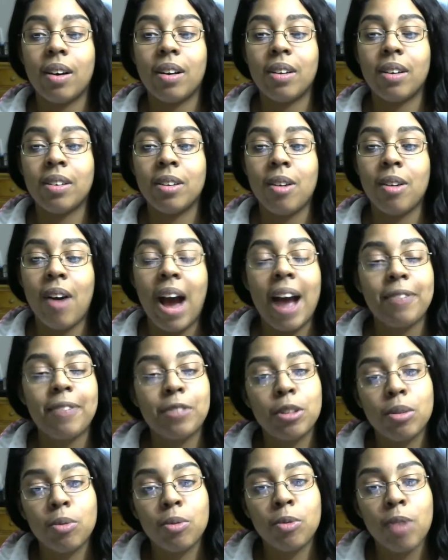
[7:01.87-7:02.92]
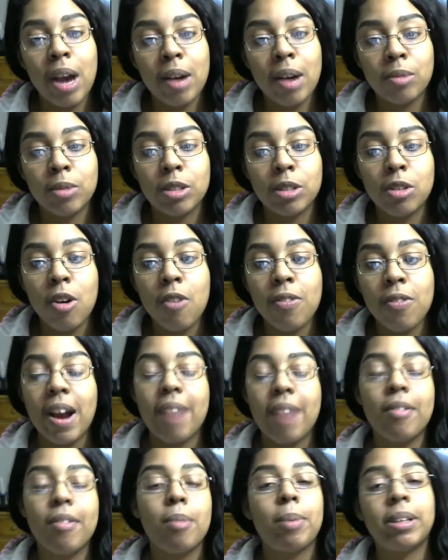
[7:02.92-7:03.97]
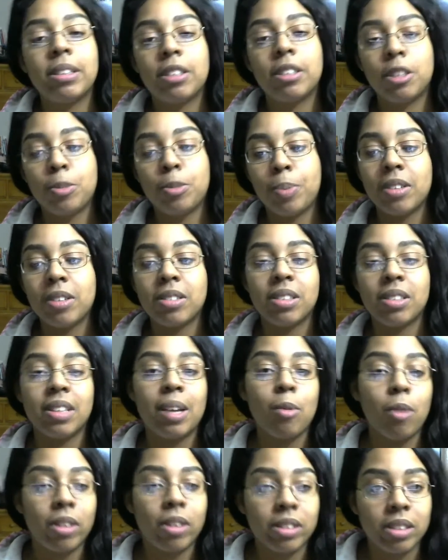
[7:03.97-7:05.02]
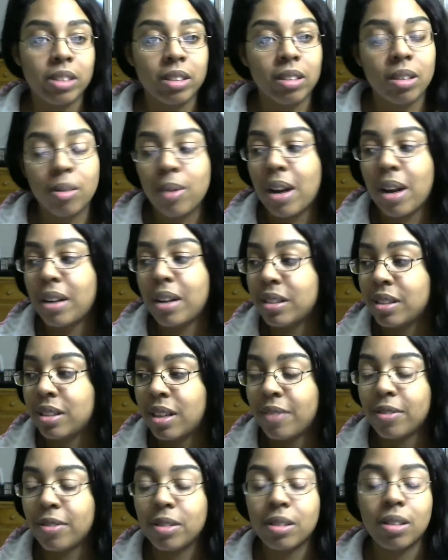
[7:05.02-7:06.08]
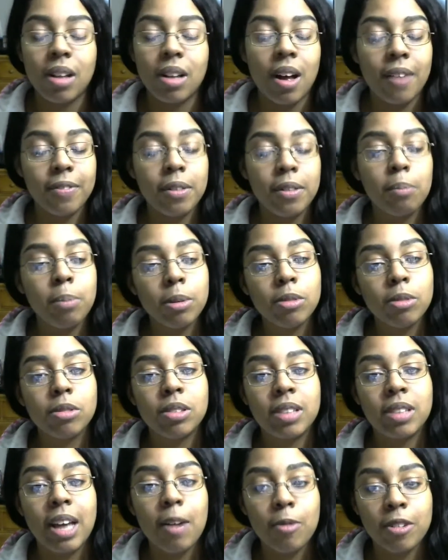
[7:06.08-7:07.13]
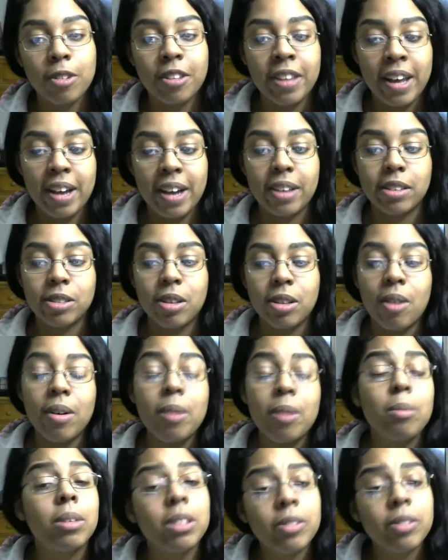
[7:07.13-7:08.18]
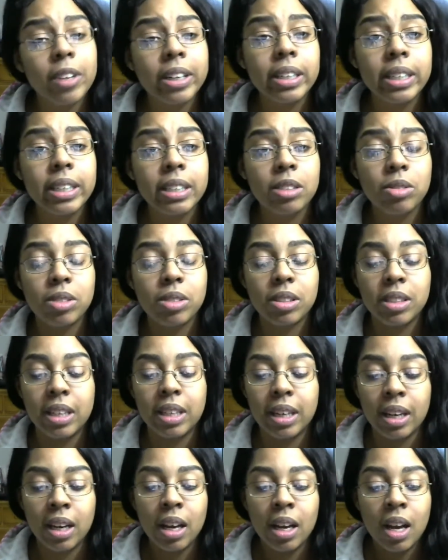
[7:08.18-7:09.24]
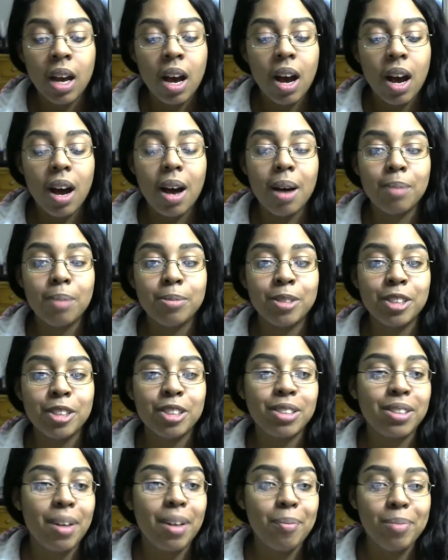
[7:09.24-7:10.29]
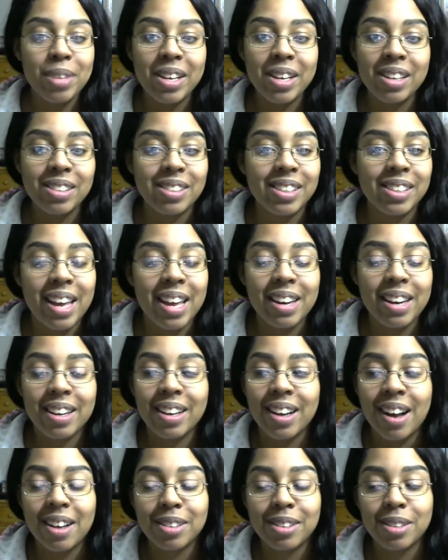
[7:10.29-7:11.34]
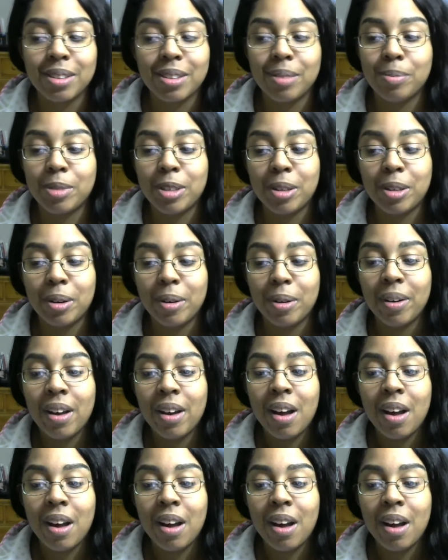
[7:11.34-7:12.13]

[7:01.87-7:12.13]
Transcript: you know, after the round was over, everybody dispersed and they wanted to look around at several of the booths that were there. So it was very interesting. Just something to get accustomed to.